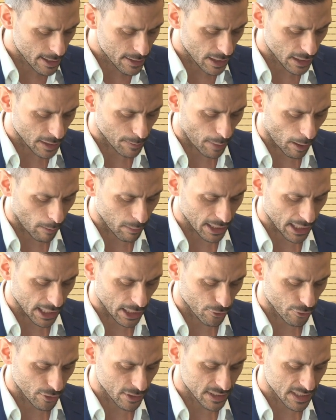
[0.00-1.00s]
that the public
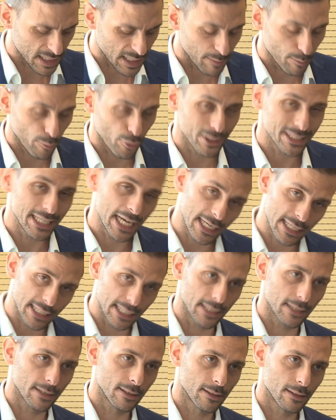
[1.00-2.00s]
interest in
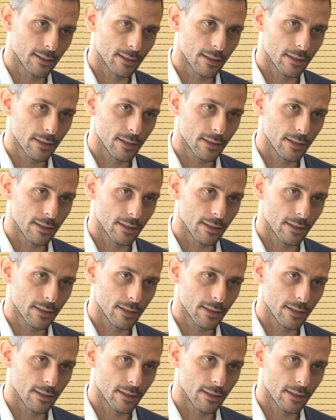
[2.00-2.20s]
protecting